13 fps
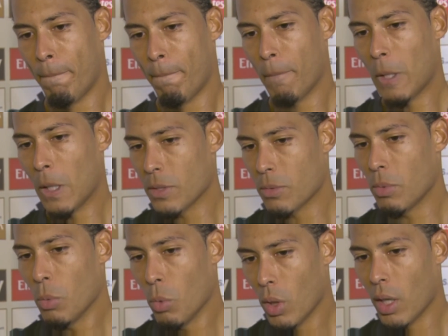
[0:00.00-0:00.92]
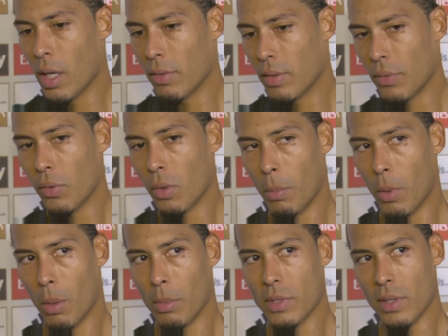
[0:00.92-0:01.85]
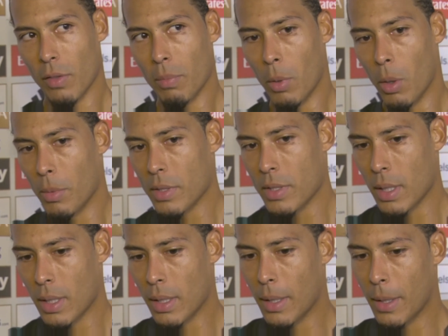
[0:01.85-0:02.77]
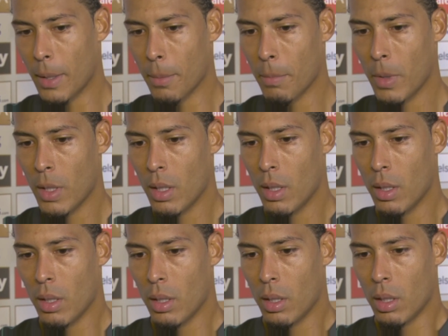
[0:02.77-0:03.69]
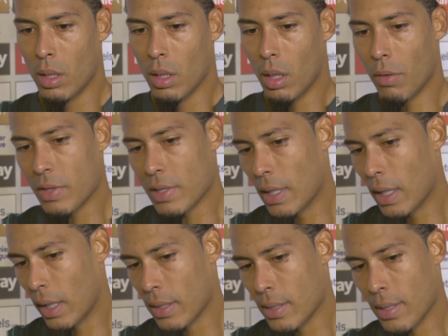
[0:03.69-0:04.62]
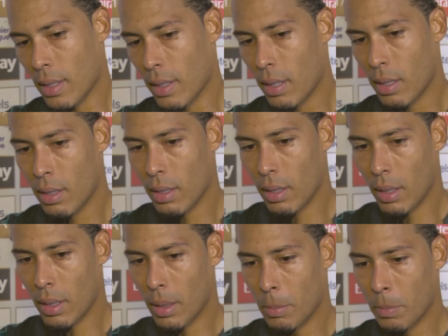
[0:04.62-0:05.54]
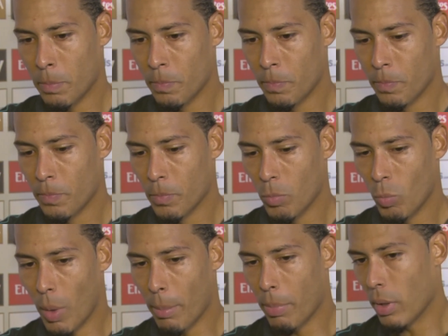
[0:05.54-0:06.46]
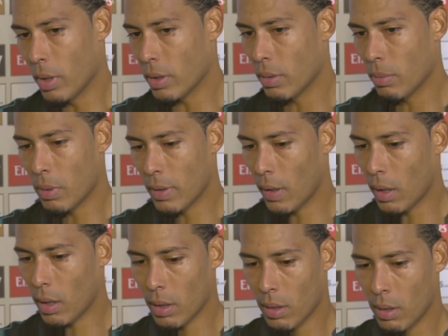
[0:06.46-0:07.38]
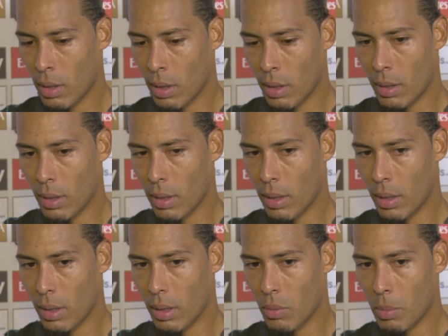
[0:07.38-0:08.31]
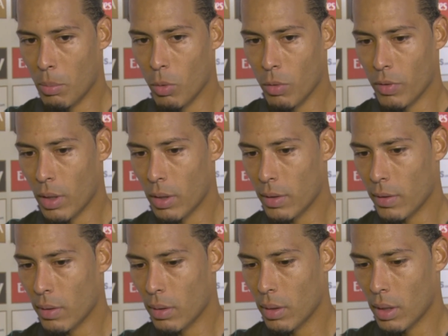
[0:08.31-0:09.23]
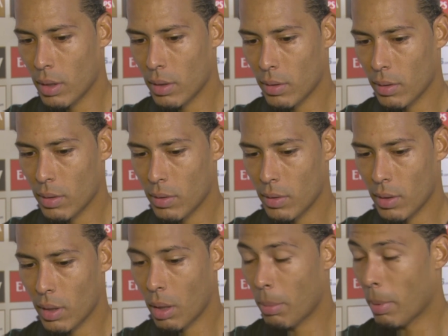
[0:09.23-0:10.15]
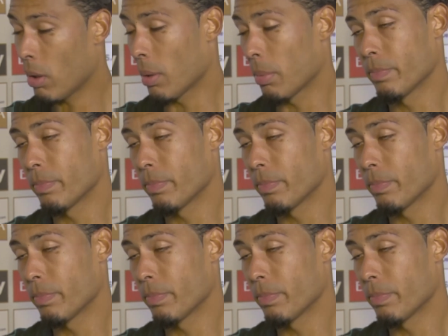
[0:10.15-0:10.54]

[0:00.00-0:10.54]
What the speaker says: Because we will have difficult moments, tough moments, and obviously, like I said, 1 point we take it, and we move now to the Carabao Cup.